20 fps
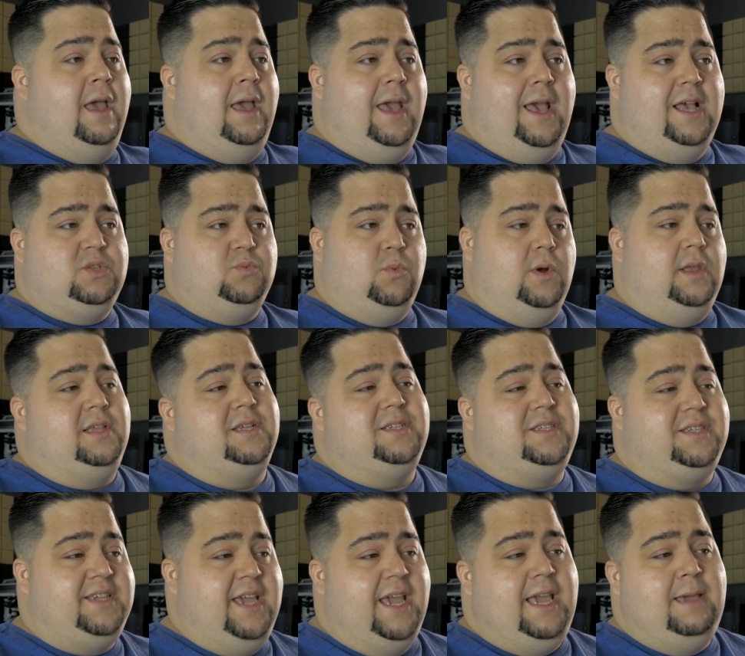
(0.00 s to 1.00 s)
as well as
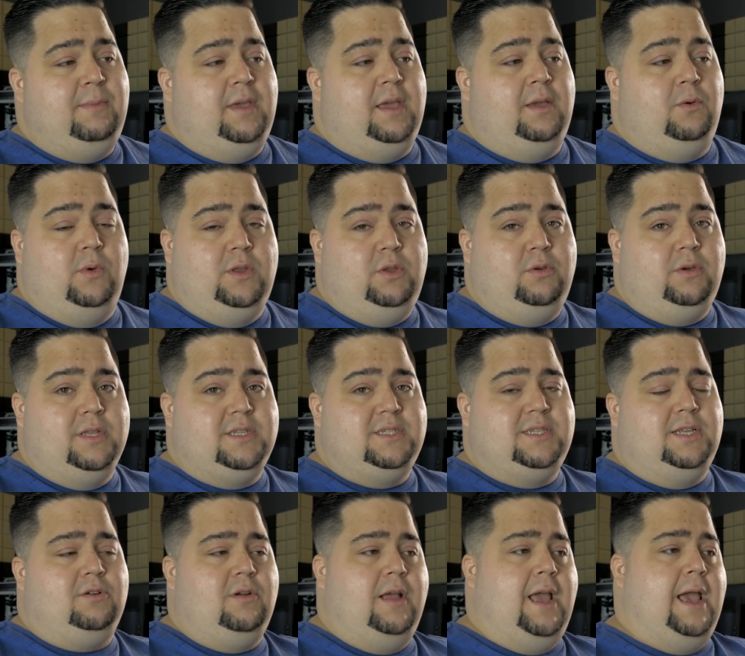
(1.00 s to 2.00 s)
gaming when you
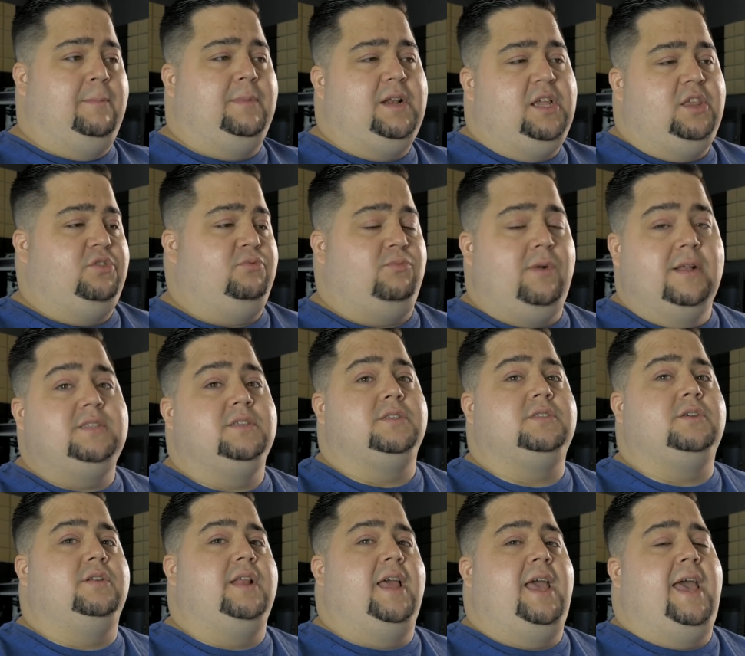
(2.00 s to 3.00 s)
consider how many threads
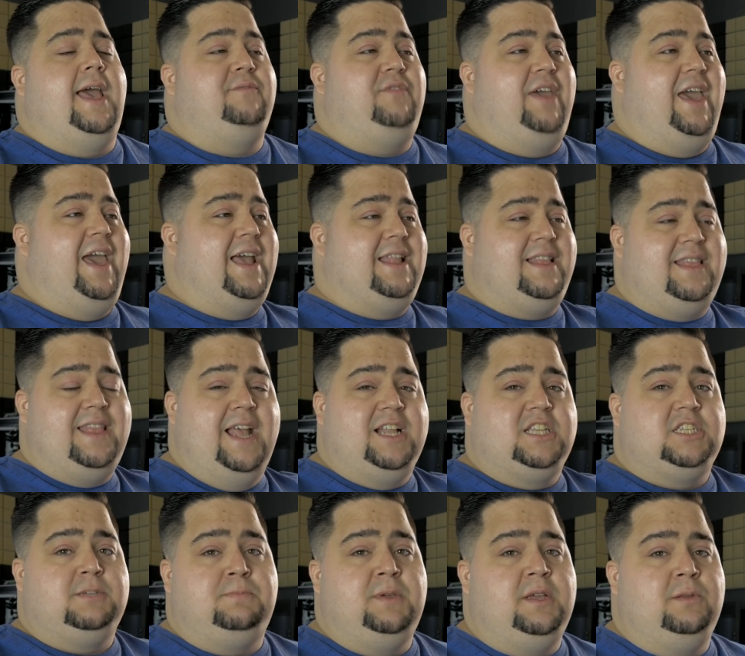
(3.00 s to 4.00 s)
going to have at that
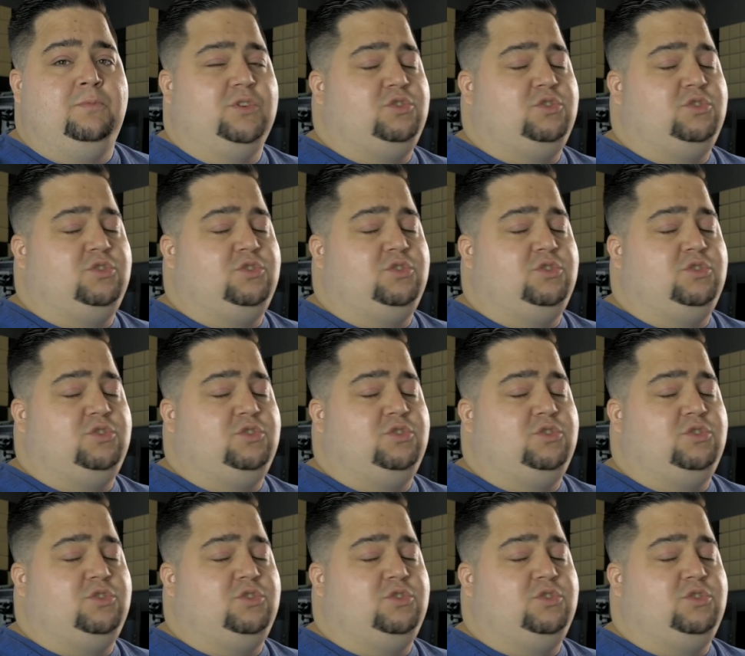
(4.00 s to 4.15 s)
speed,